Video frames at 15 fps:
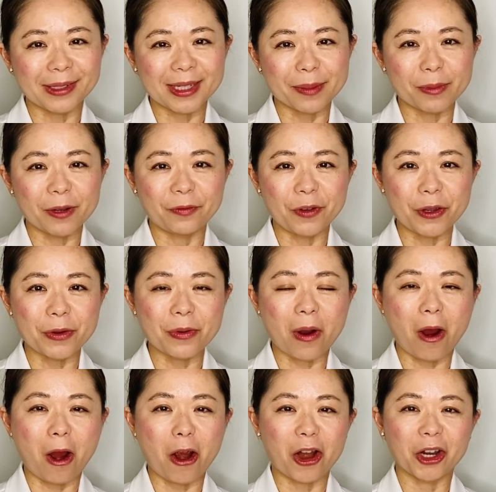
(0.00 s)
Some of you
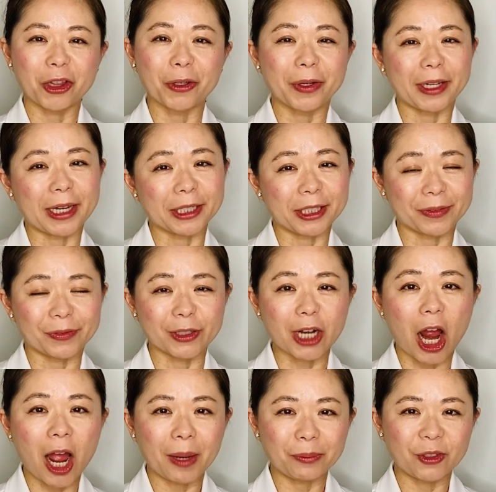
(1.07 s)
are looking at different
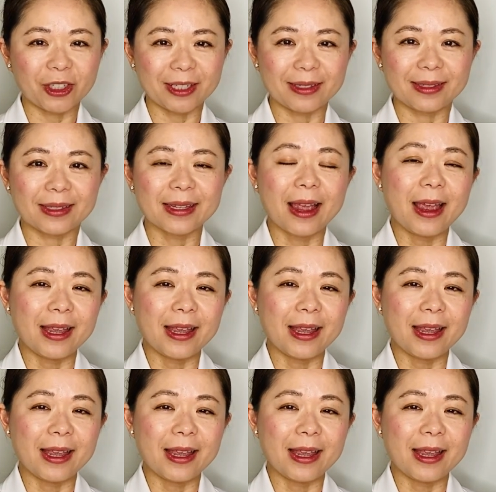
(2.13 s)
options.